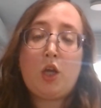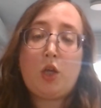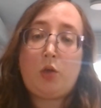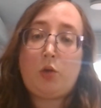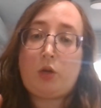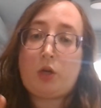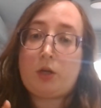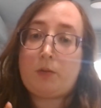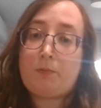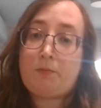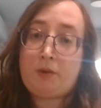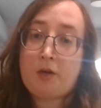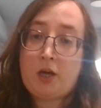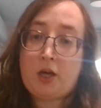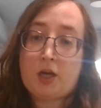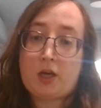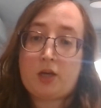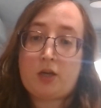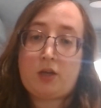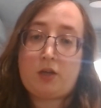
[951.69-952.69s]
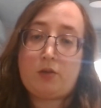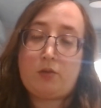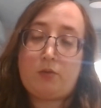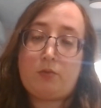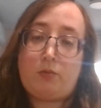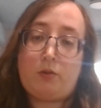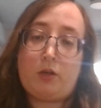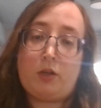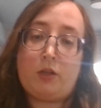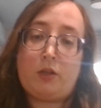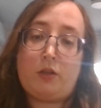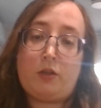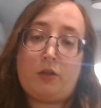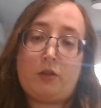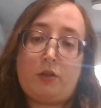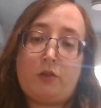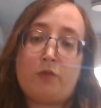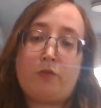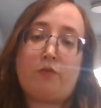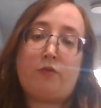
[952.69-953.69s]
you can pick one
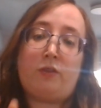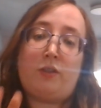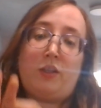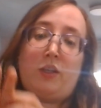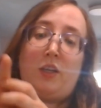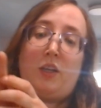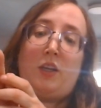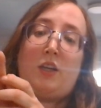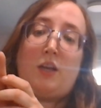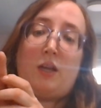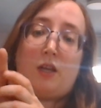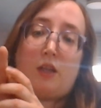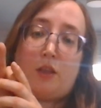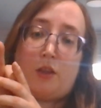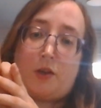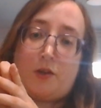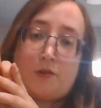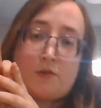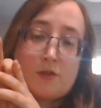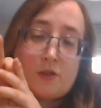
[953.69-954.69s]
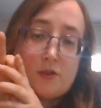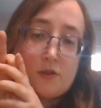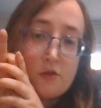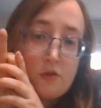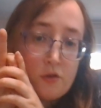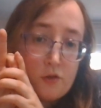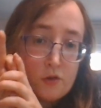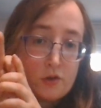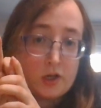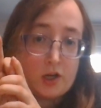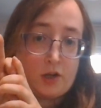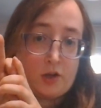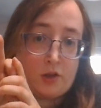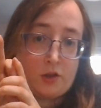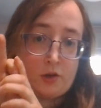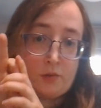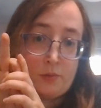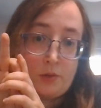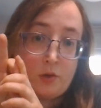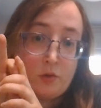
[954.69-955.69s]
of those 3
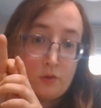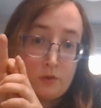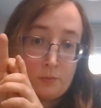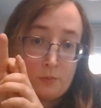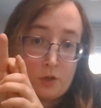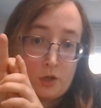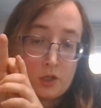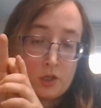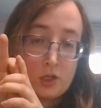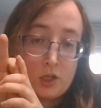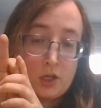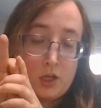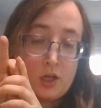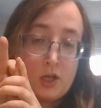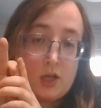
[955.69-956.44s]
other Pokemon.